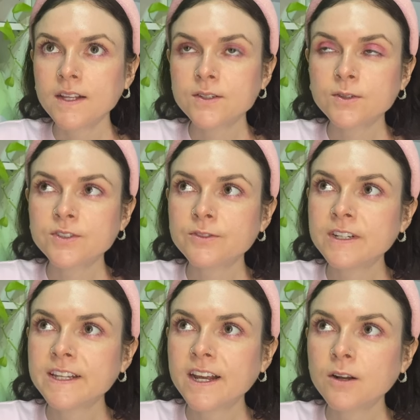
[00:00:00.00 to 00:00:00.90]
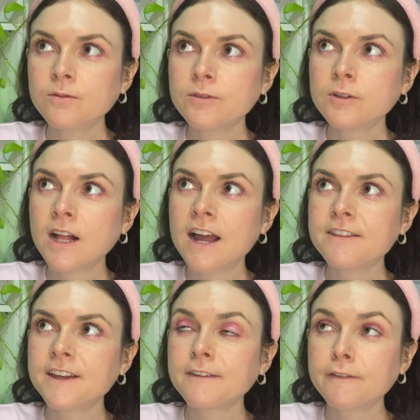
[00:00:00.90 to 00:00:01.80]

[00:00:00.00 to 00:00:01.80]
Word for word: it's also really helpful, I think,